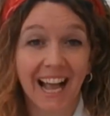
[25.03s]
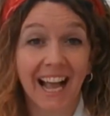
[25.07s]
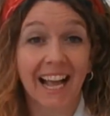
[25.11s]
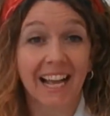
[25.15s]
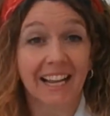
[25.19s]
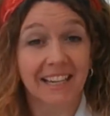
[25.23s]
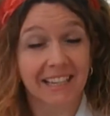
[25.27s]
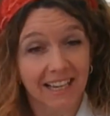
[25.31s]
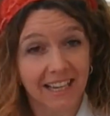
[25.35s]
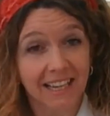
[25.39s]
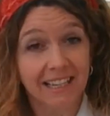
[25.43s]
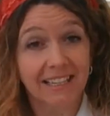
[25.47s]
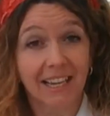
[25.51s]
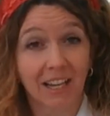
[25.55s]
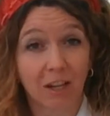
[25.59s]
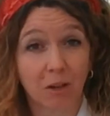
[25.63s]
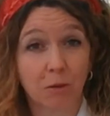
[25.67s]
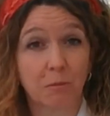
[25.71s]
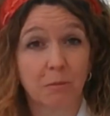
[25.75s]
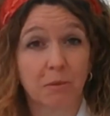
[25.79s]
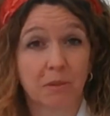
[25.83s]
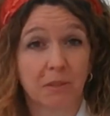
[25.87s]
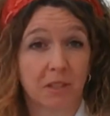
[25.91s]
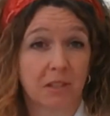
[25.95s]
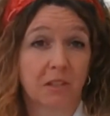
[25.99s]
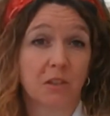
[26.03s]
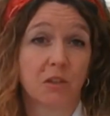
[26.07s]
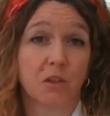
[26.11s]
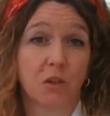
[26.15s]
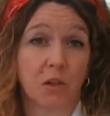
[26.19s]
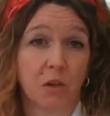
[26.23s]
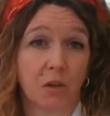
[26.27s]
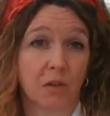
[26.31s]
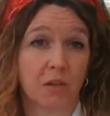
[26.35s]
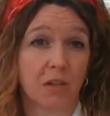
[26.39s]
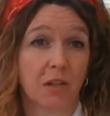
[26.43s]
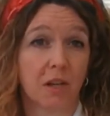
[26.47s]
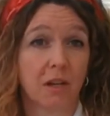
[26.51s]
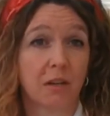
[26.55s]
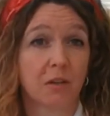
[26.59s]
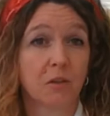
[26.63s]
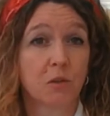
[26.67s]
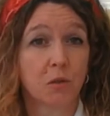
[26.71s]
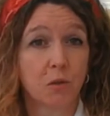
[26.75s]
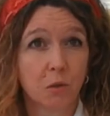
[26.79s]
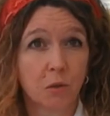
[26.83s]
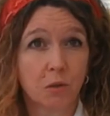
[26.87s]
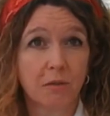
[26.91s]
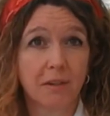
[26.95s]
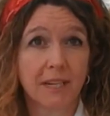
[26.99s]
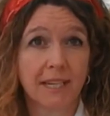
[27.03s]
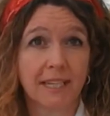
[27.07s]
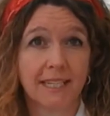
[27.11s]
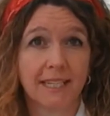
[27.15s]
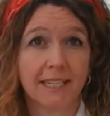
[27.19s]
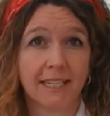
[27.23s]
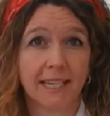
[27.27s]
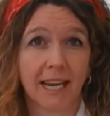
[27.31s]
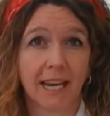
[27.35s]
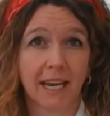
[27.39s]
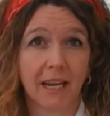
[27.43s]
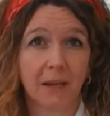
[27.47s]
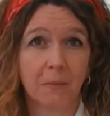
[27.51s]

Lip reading: and that helped us choose our story today.